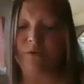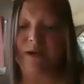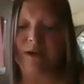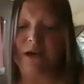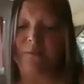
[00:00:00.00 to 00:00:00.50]

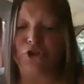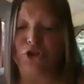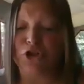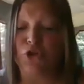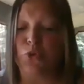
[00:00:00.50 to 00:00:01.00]
my number
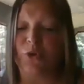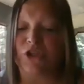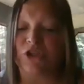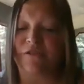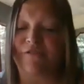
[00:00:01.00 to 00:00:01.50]
2,
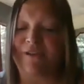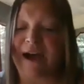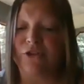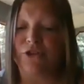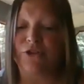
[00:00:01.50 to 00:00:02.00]
which is
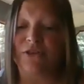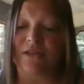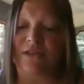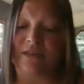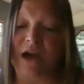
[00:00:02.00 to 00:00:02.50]
factors to
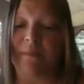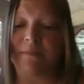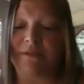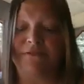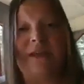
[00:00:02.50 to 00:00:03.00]
stop
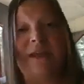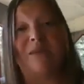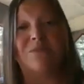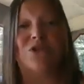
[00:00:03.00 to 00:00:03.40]
the flame.